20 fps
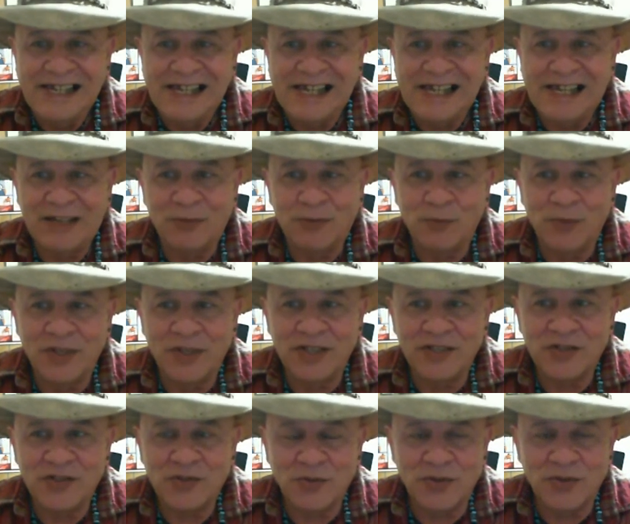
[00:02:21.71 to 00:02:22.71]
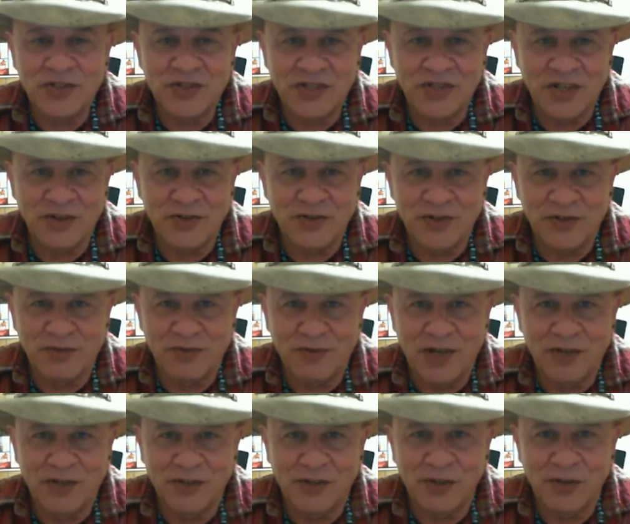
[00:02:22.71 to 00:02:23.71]
and we sort of centered it
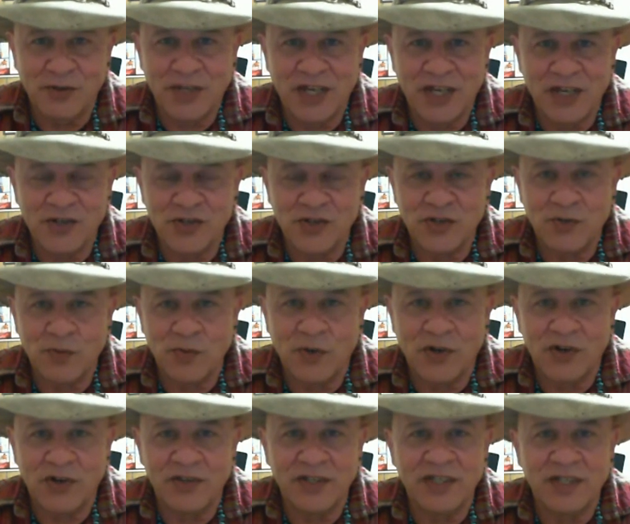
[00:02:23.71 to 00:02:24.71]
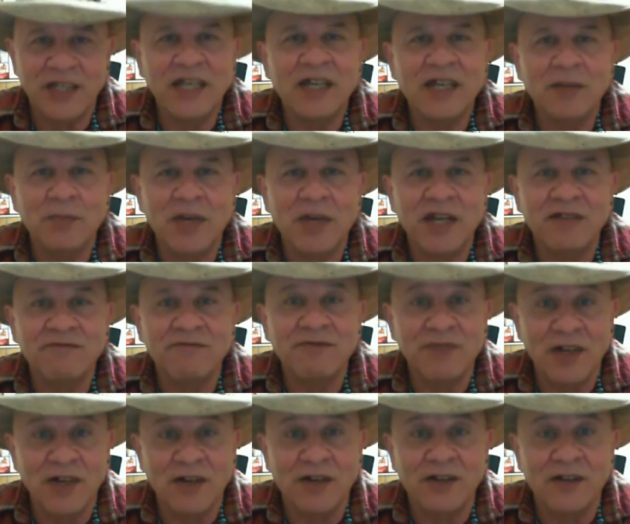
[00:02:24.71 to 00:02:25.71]
around the location where the inmate
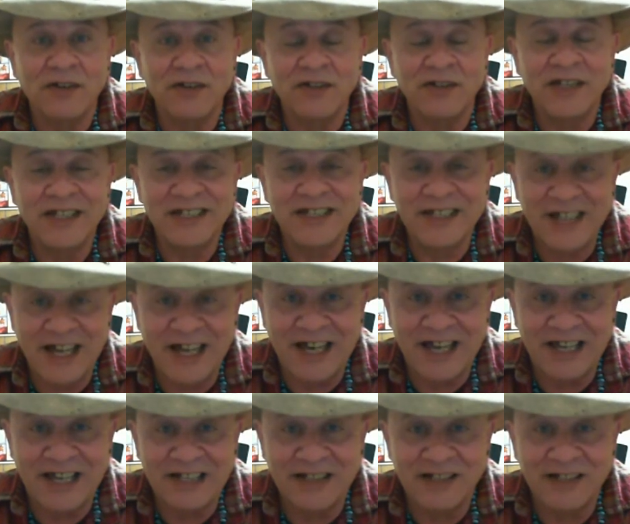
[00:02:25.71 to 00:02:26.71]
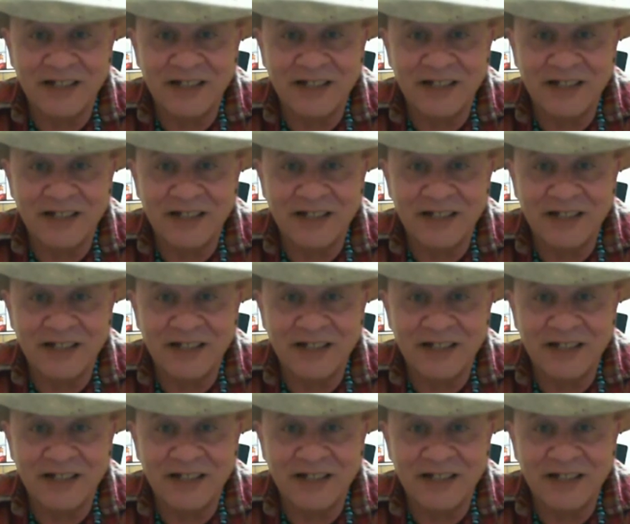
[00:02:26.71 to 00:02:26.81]
fell and died